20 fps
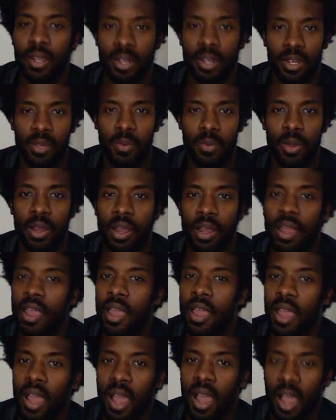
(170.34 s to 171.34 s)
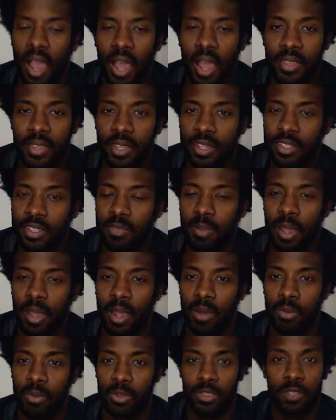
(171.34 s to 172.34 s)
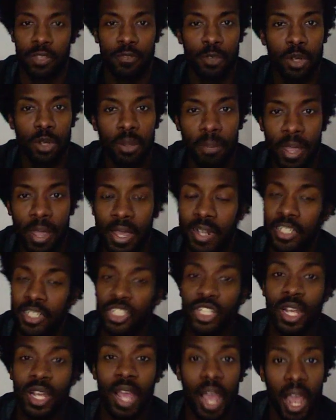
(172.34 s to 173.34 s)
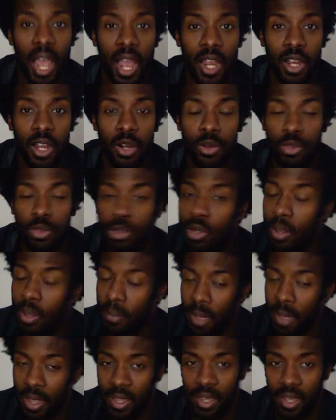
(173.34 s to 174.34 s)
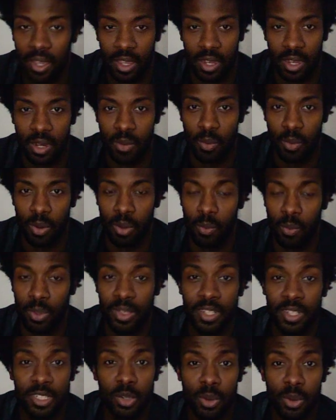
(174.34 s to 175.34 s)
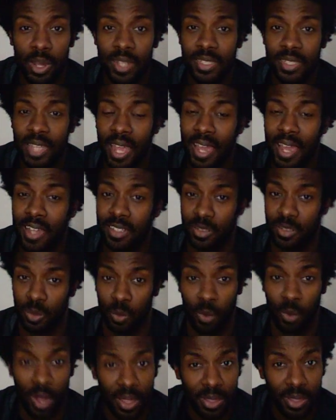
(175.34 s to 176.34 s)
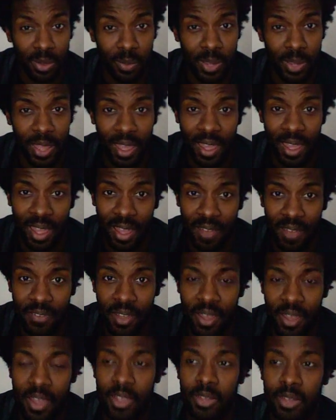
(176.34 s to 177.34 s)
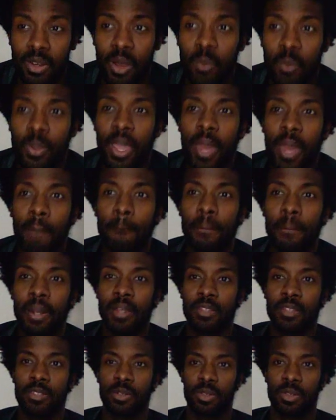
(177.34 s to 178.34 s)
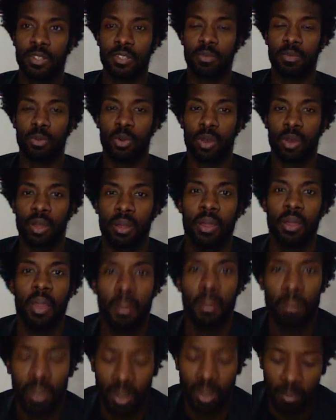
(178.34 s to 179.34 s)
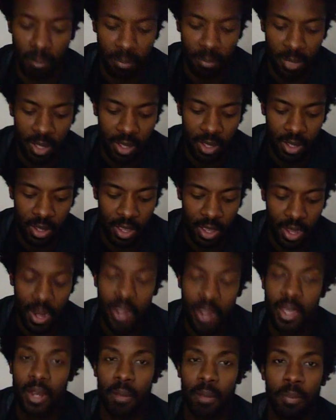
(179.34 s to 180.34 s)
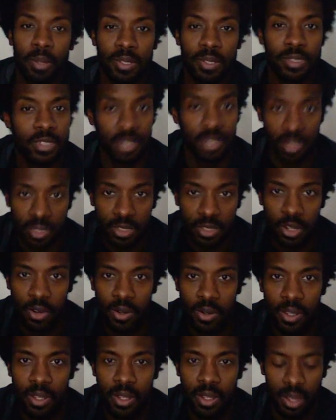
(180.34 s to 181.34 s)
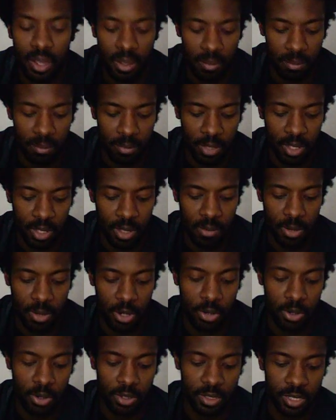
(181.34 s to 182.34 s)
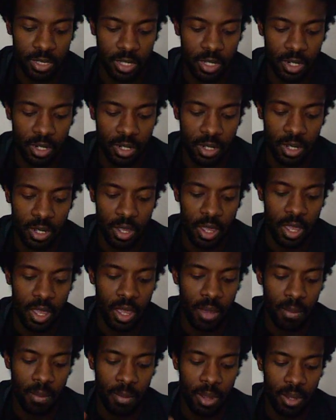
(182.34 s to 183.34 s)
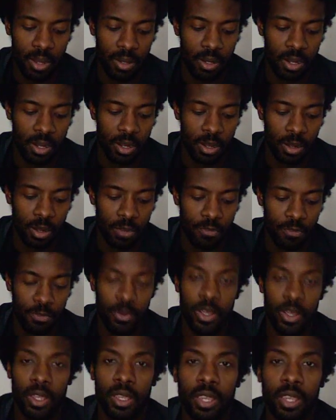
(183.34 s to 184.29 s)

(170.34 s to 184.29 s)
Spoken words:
anywhere. I think it's backwards. If you can make it in Chicago, you can make it anywhere. With this crazy ass weather we have, we had a blizzard this morning. But I got up at 6:30. Me, my girl Tina, and my friend